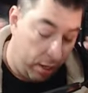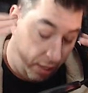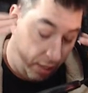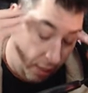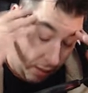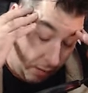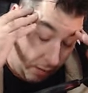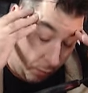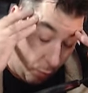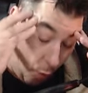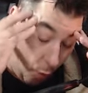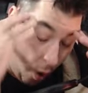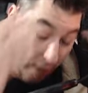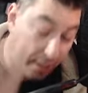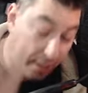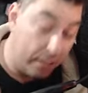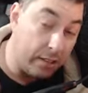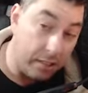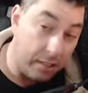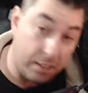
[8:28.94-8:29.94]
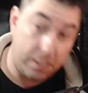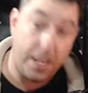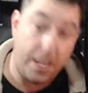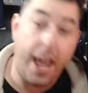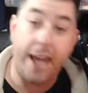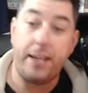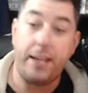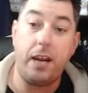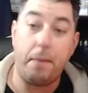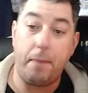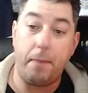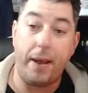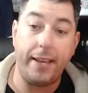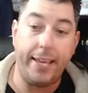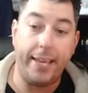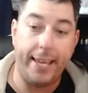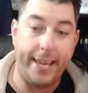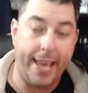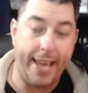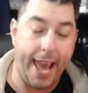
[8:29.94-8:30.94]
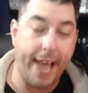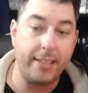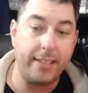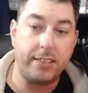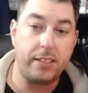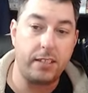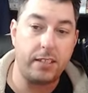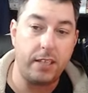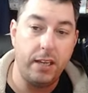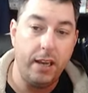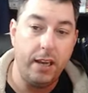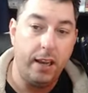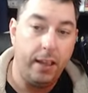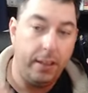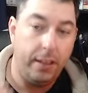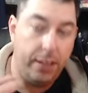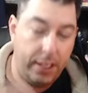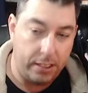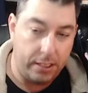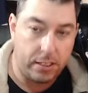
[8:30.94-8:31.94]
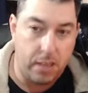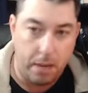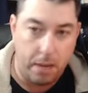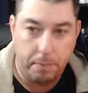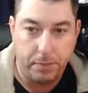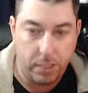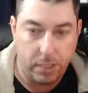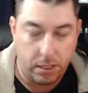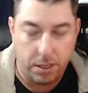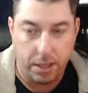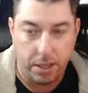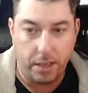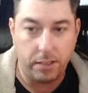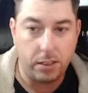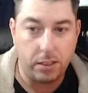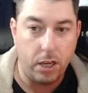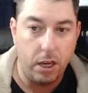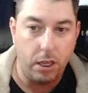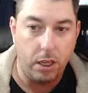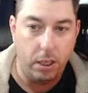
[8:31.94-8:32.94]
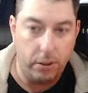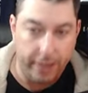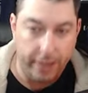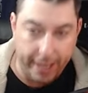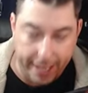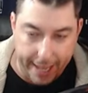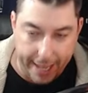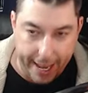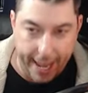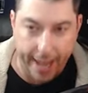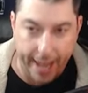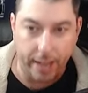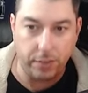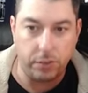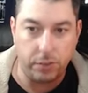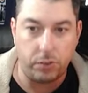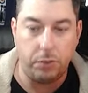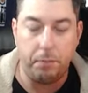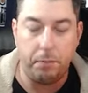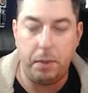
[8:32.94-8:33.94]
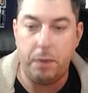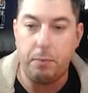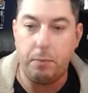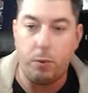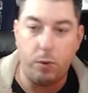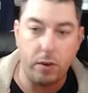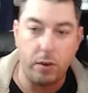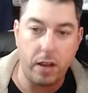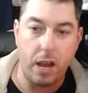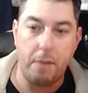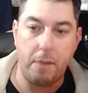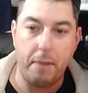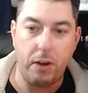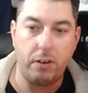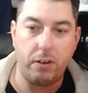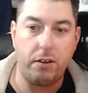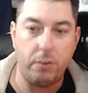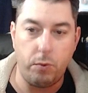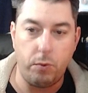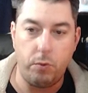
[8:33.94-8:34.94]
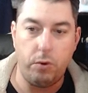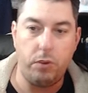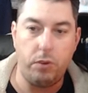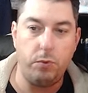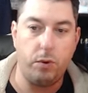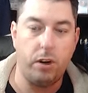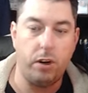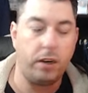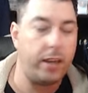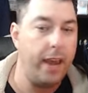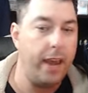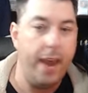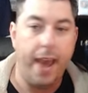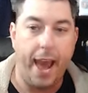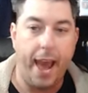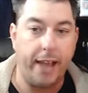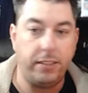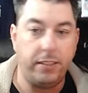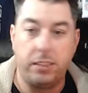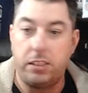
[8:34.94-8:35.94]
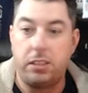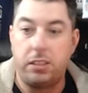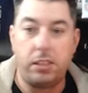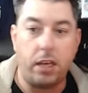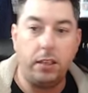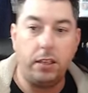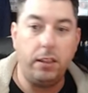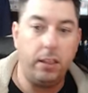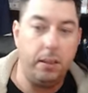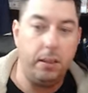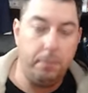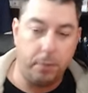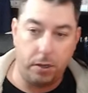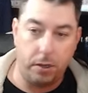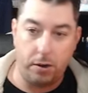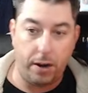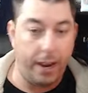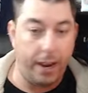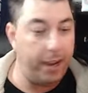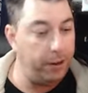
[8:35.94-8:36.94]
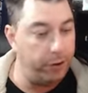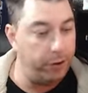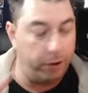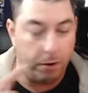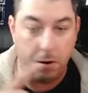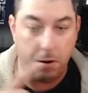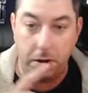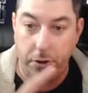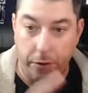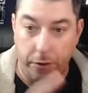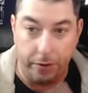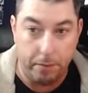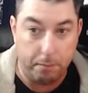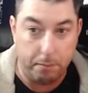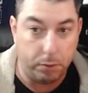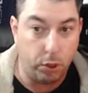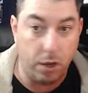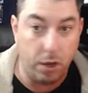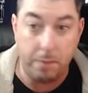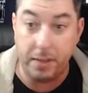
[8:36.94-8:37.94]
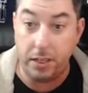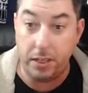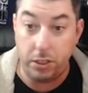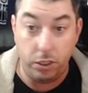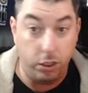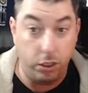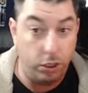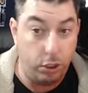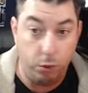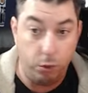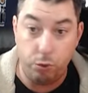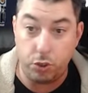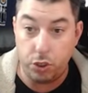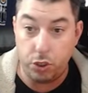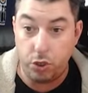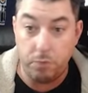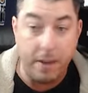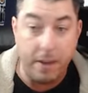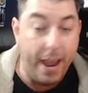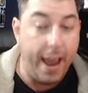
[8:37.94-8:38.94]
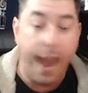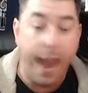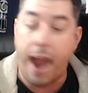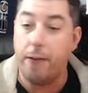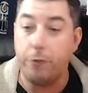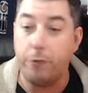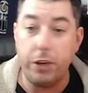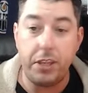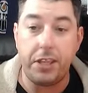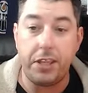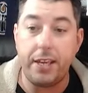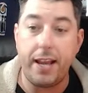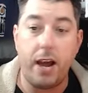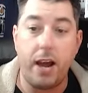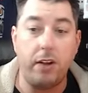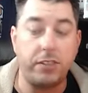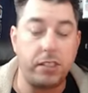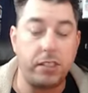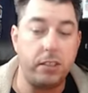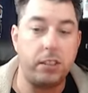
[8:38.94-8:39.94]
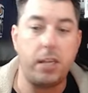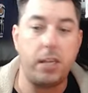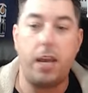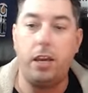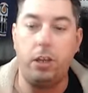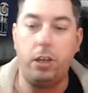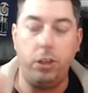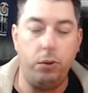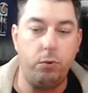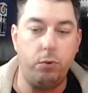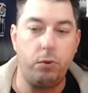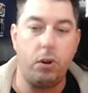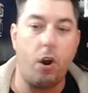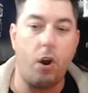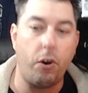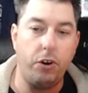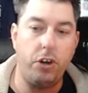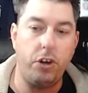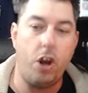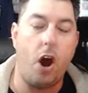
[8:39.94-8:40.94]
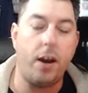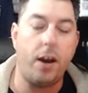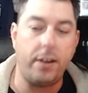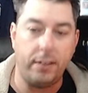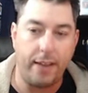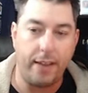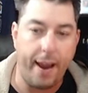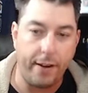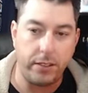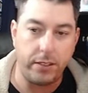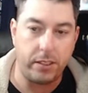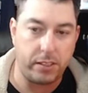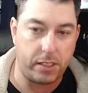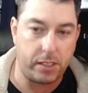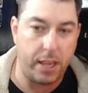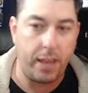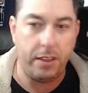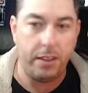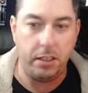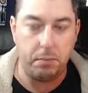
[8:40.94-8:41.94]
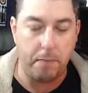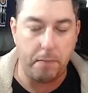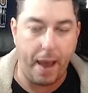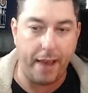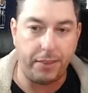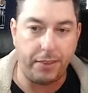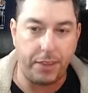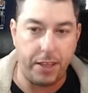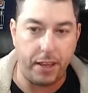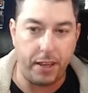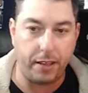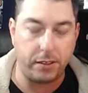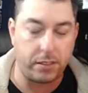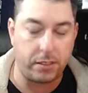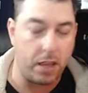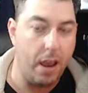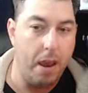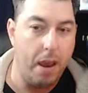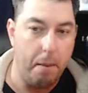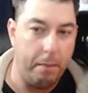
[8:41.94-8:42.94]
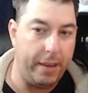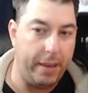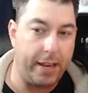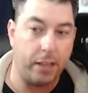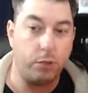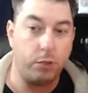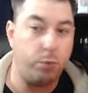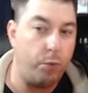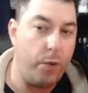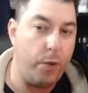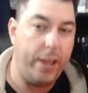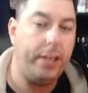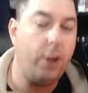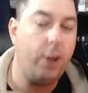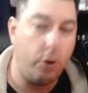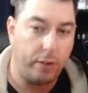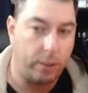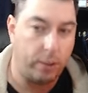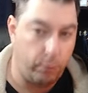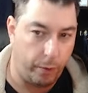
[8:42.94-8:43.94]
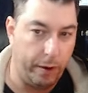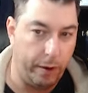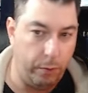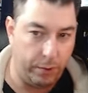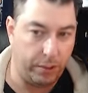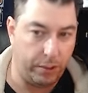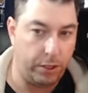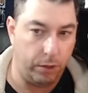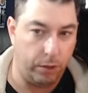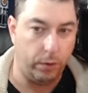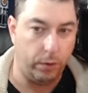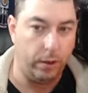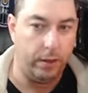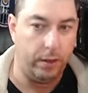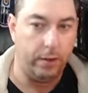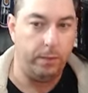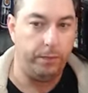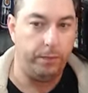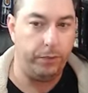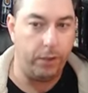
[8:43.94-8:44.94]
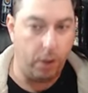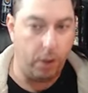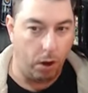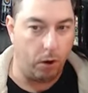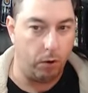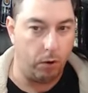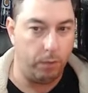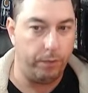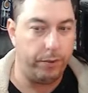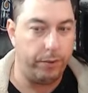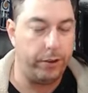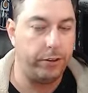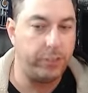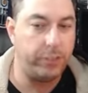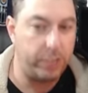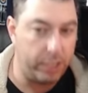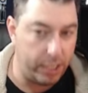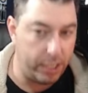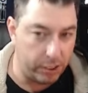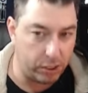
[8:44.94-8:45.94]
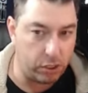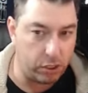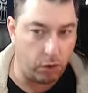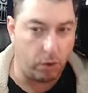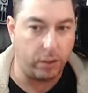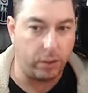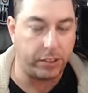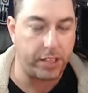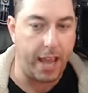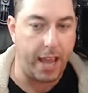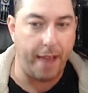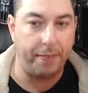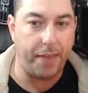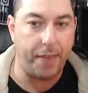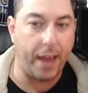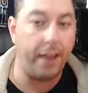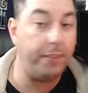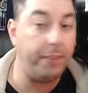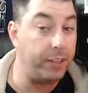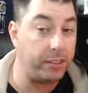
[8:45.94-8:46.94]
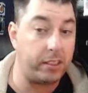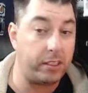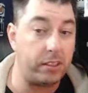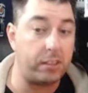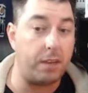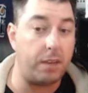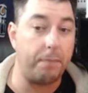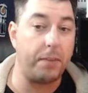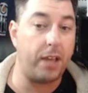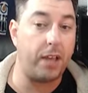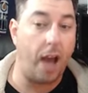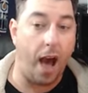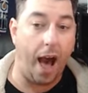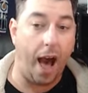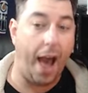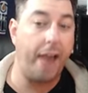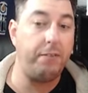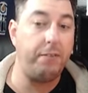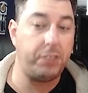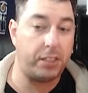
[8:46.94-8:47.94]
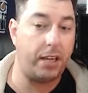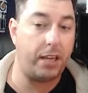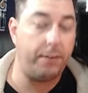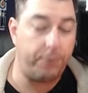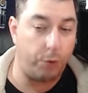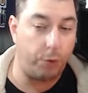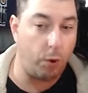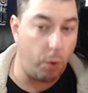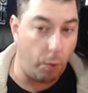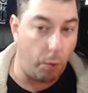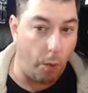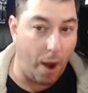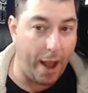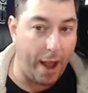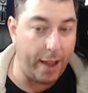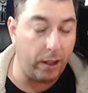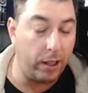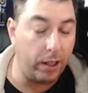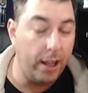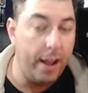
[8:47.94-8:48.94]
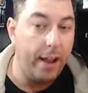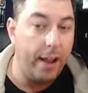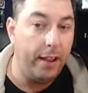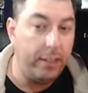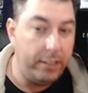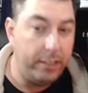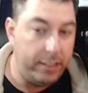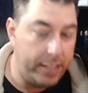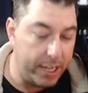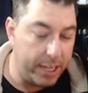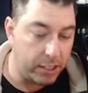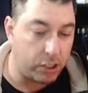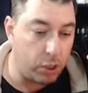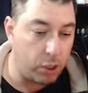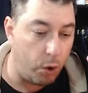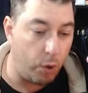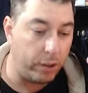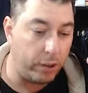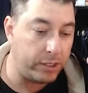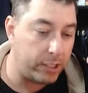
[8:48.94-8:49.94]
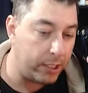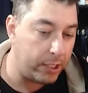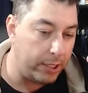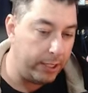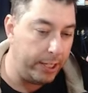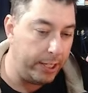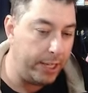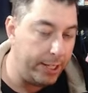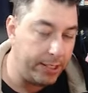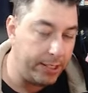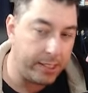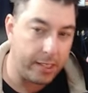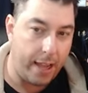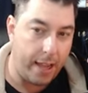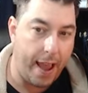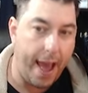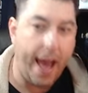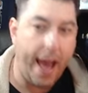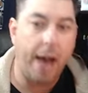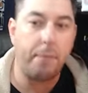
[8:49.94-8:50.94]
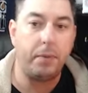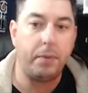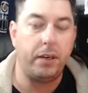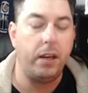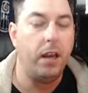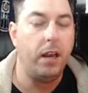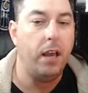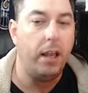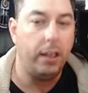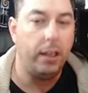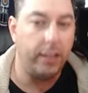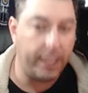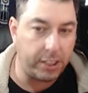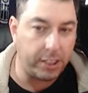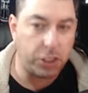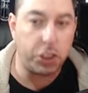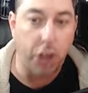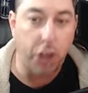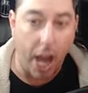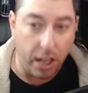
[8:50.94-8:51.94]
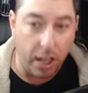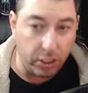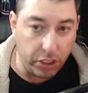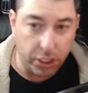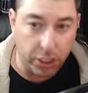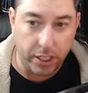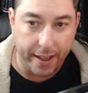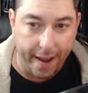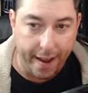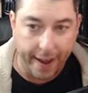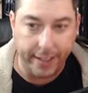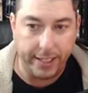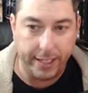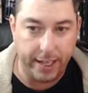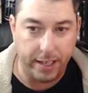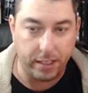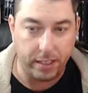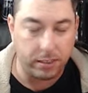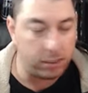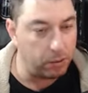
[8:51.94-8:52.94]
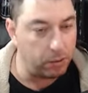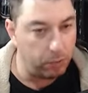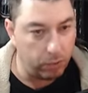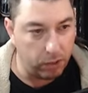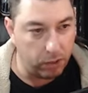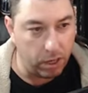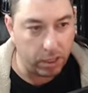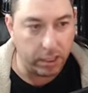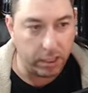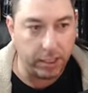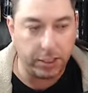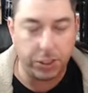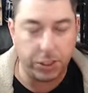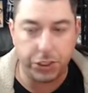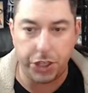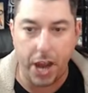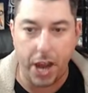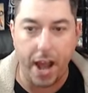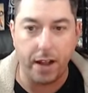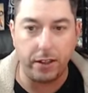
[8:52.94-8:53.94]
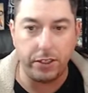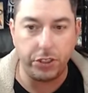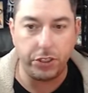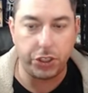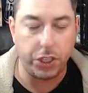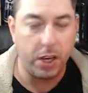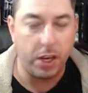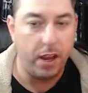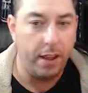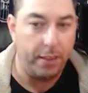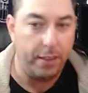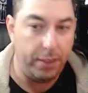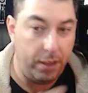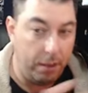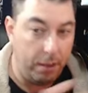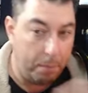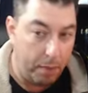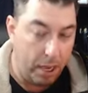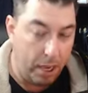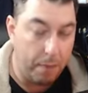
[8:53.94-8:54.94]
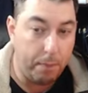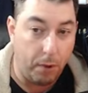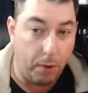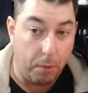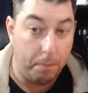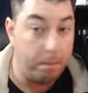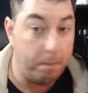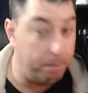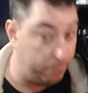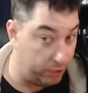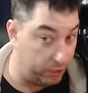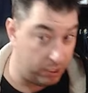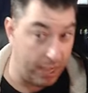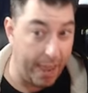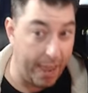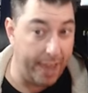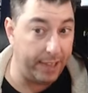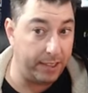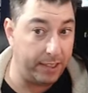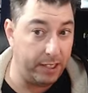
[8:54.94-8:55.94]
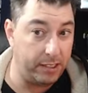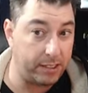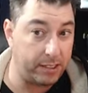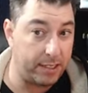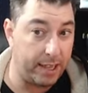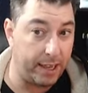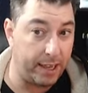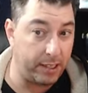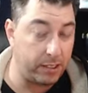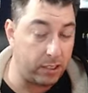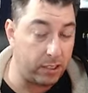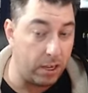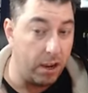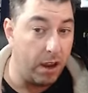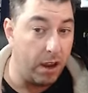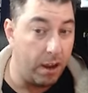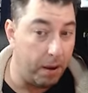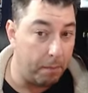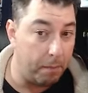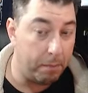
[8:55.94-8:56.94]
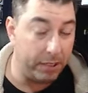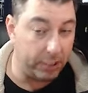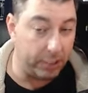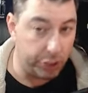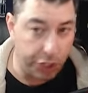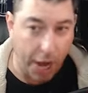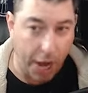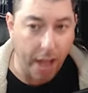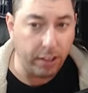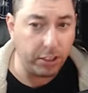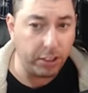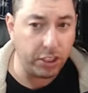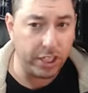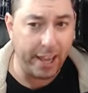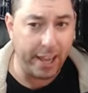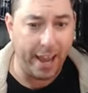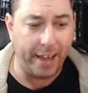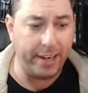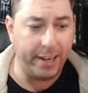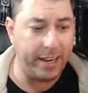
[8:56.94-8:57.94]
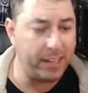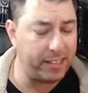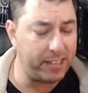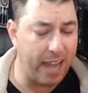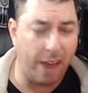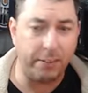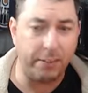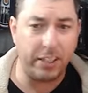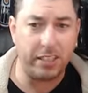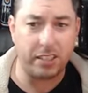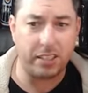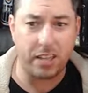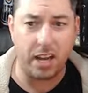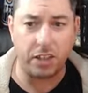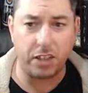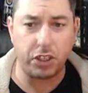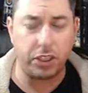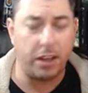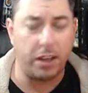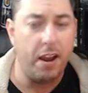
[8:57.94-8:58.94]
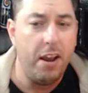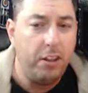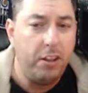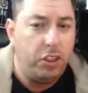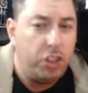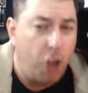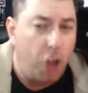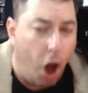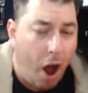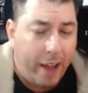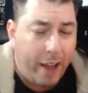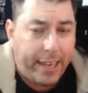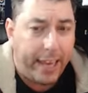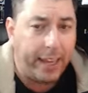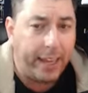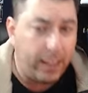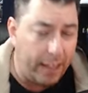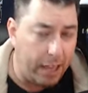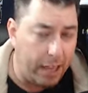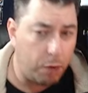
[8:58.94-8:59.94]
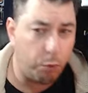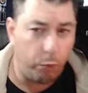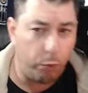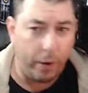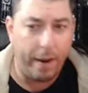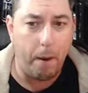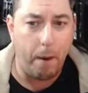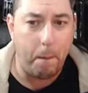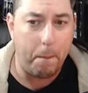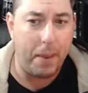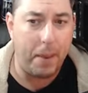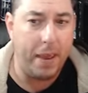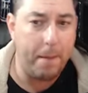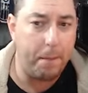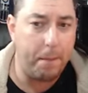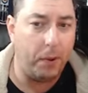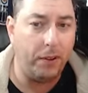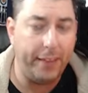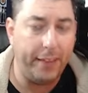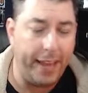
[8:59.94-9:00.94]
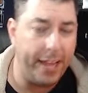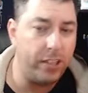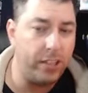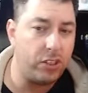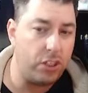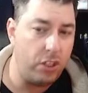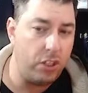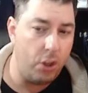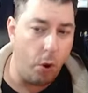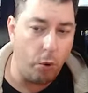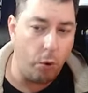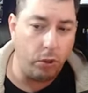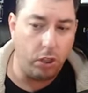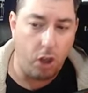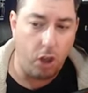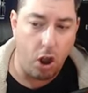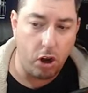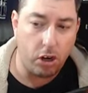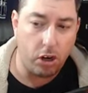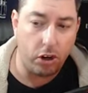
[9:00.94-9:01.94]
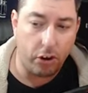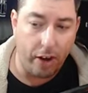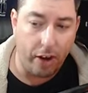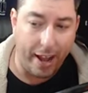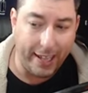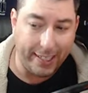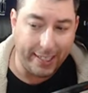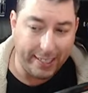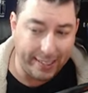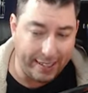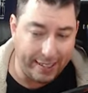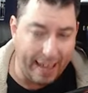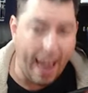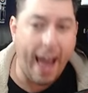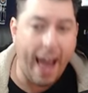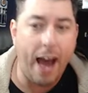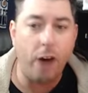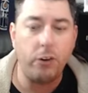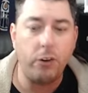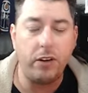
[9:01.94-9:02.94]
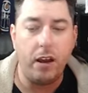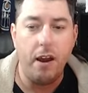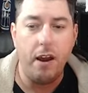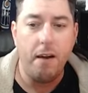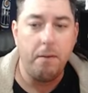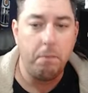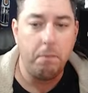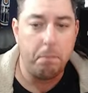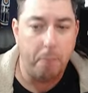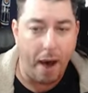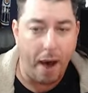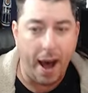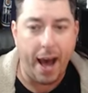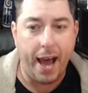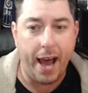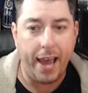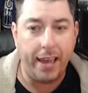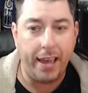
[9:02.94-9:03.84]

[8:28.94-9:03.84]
want to stand up against these types of things, you get canceled. People will come out of the woodwork and suddenly brigade your, your employment, YouTube, everything else, and say, you are not allowed to say these bad things because we don't agree with you. No, there's discourse. And that and this is something I've said for a while. Discourse needs to happen. Let's challenge the ideas. We're not going to challenge the people saying these things, but challenge the ideas. Have a discussion. Talking like real people is no longer allowed by